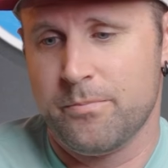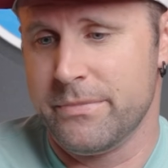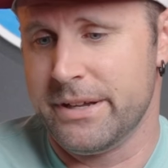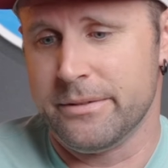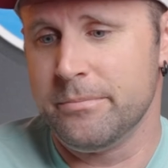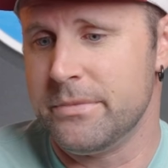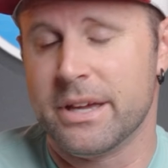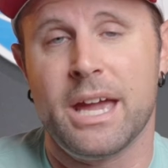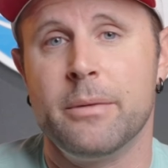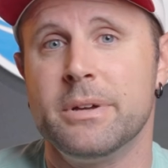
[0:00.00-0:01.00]
you
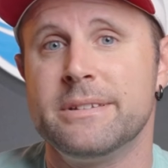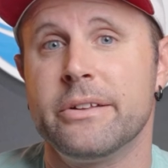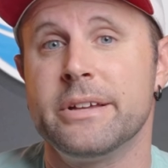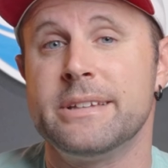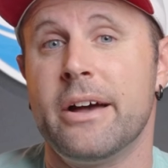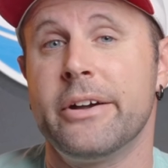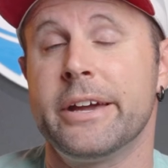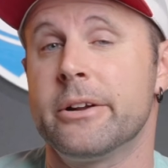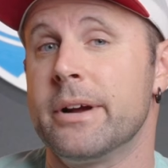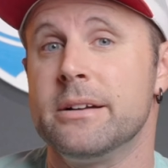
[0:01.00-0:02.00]
can't be
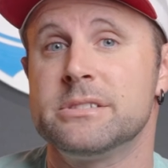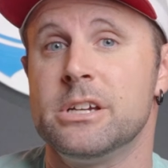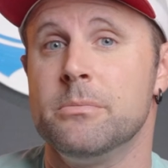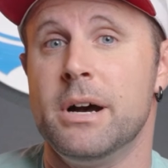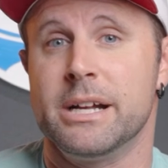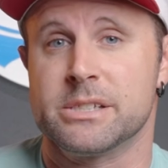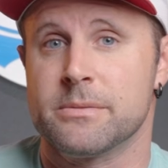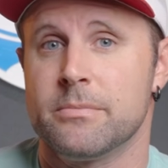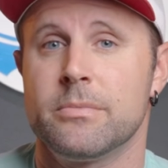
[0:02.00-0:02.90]
dilly-dallying around too much.